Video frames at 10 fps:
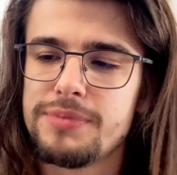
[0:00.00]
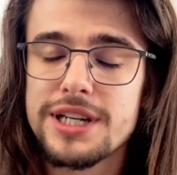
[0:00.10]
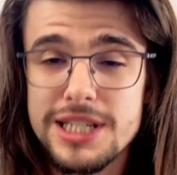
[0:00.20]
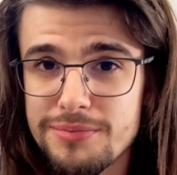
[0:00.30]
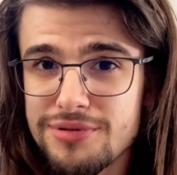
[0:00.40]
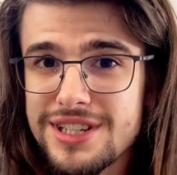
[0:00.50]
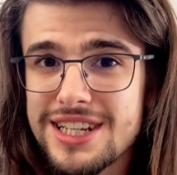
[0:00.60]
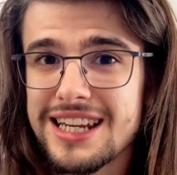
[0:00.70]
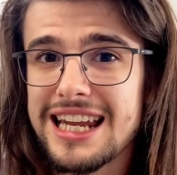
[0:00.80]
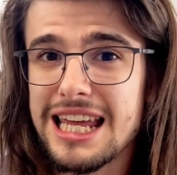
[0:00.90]
because I'm
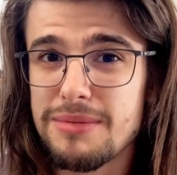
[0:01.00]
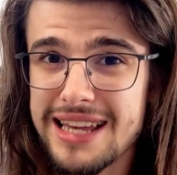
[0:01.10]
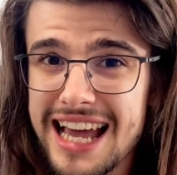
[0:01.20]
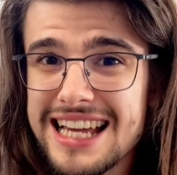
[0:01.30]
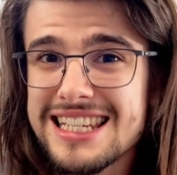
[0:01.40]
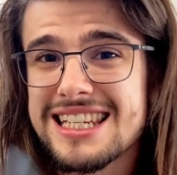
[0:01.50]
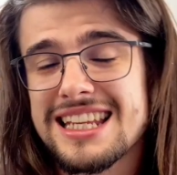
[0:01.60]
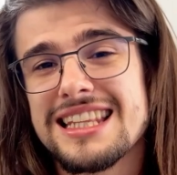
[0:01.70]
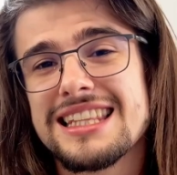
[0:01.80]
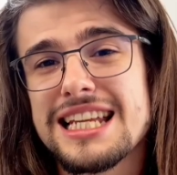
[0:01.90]
printing in ABS,
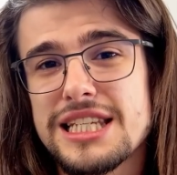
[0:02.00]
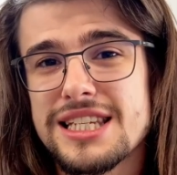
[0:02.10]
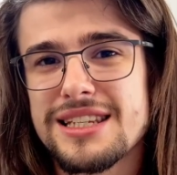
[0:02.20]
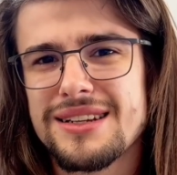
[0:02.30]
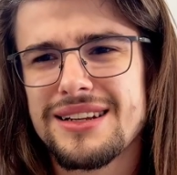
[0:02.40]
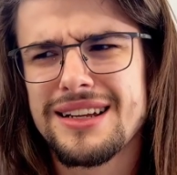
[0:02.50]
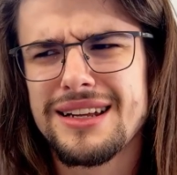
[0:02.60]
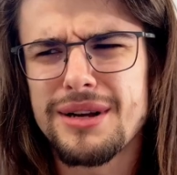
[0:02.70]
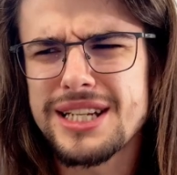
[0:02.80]
there's a